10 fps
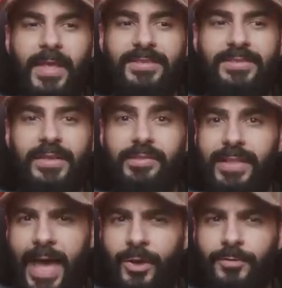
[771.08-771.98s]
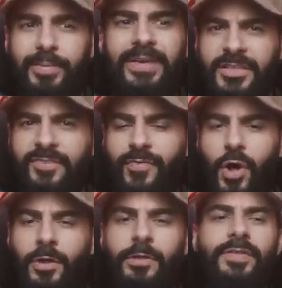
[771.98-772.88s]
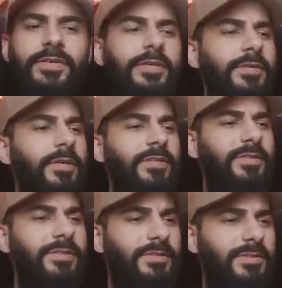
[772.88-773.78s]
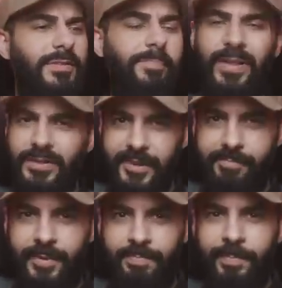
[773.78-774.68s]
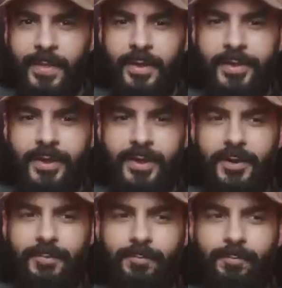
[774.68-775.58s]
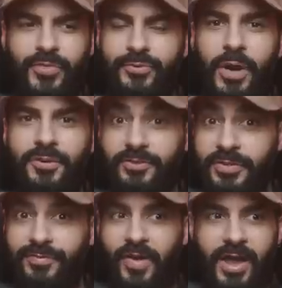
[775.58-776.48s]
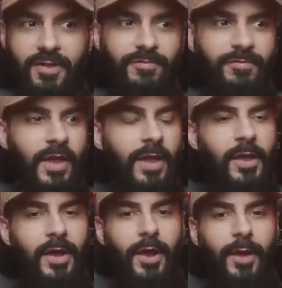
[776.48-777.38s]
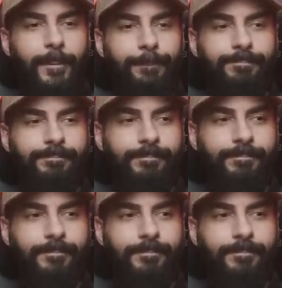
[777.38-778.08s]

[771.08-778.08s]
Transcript: is allowed because of all the buildup throughout series 5. I've